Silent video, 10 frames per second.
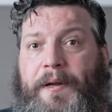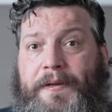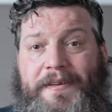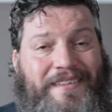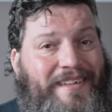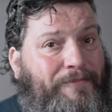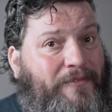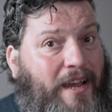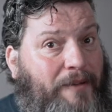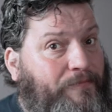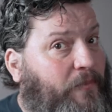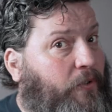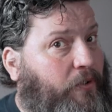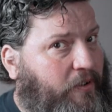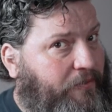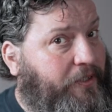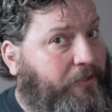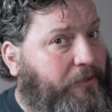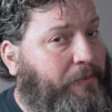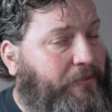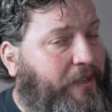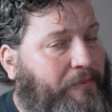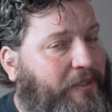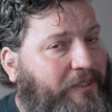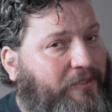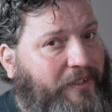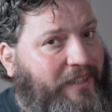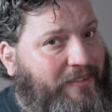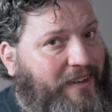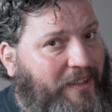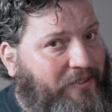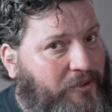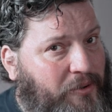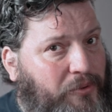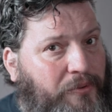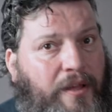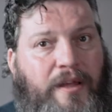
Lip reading: But at the same time, photographers will be very pleased with this lens too.